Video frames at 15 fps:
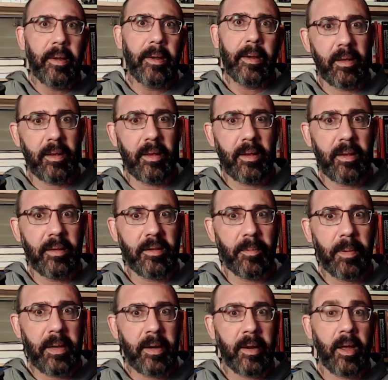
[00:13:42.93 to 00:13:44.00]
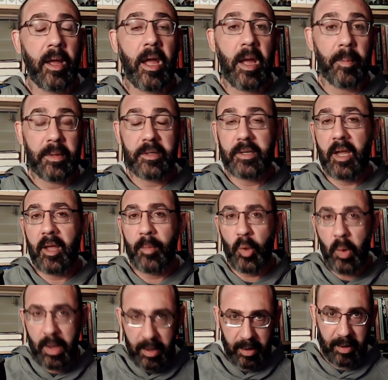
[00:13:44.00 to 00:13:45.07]
Depending on how much time you
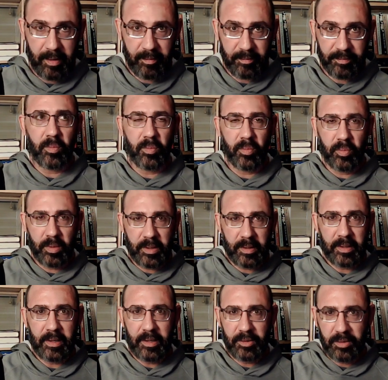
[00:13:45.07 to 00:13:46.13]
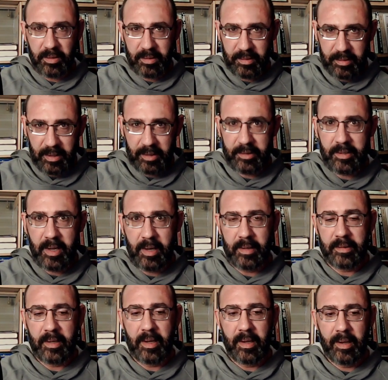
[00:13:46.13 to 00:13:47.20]
have, really should
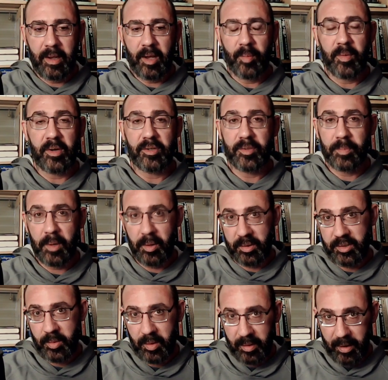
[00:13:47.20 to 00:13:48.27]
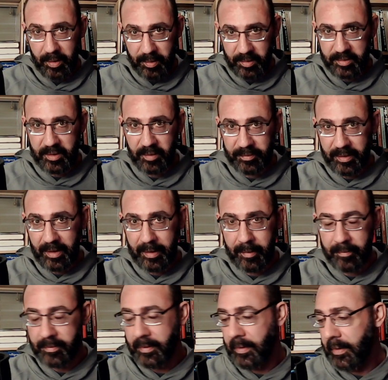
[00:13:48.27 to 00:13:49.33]
dictate how many spokes you allow yourself to
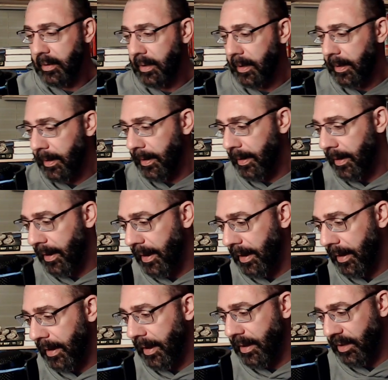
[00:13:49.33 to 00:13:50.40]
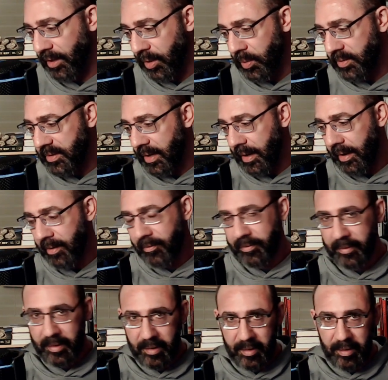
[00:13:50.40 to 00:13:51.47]
have. I used to have
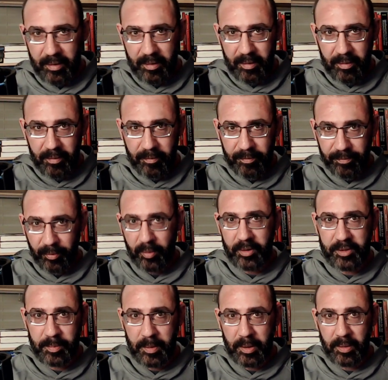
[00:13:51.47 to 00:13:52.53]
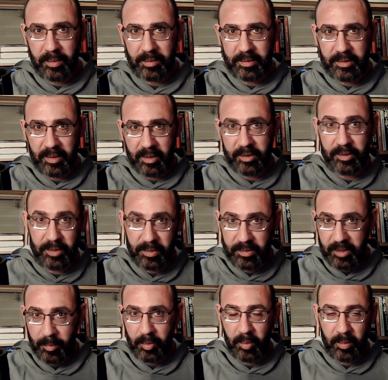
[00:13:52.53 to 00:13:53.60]
4 spokes on 2
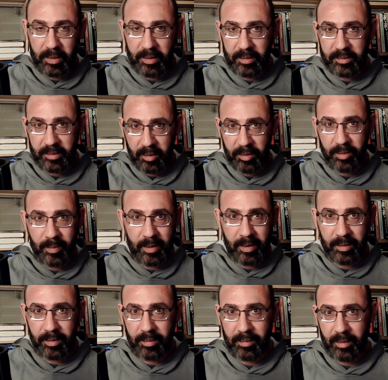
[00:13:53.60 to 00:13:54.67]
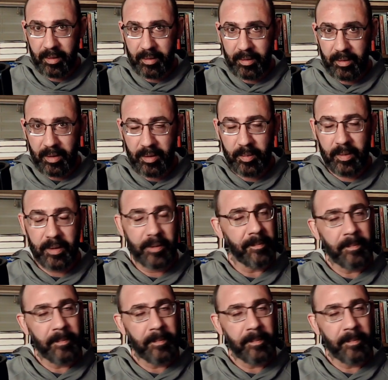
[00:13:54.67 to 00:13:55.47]
separate wheels and 3 on the other one.